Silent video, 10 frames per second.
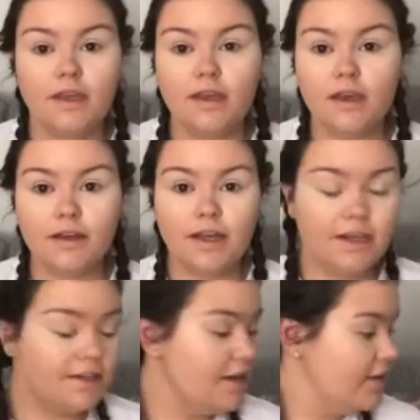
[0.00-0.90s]
Okay,
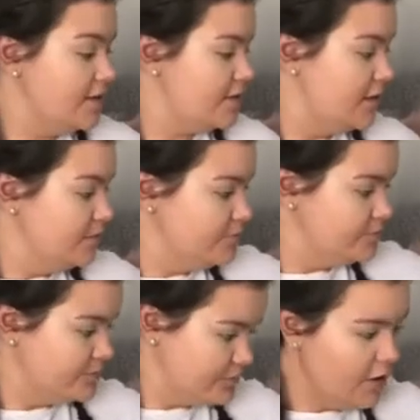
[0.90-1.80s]
now that's
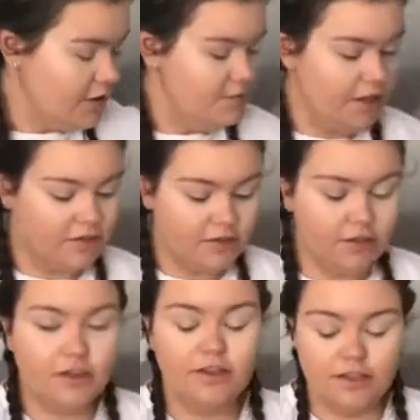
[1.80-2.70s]
done. I'm now going to
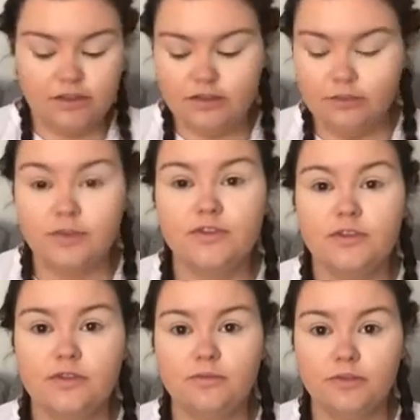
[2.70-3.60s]
go in with
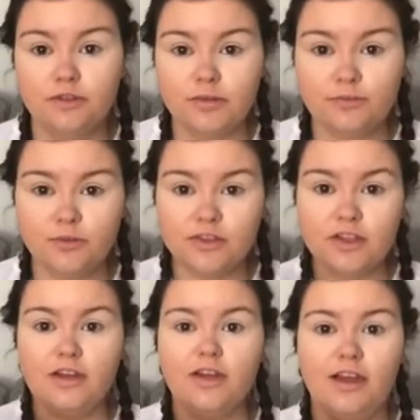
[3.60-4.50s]
some cream
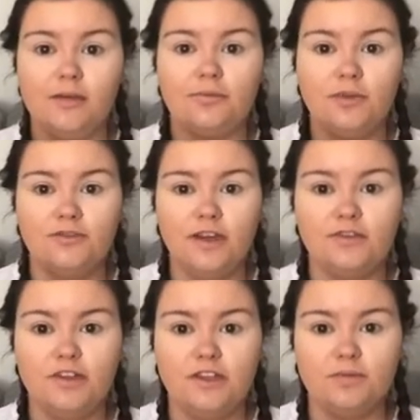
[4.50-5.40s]
bronzer. My
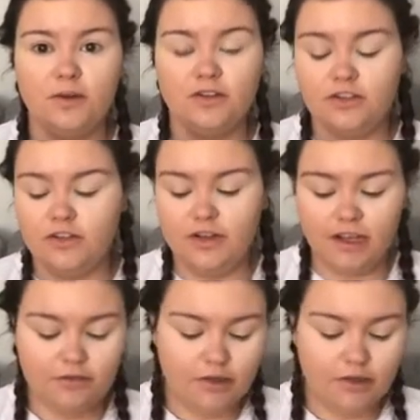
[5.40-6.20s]
favourite is by Chanel.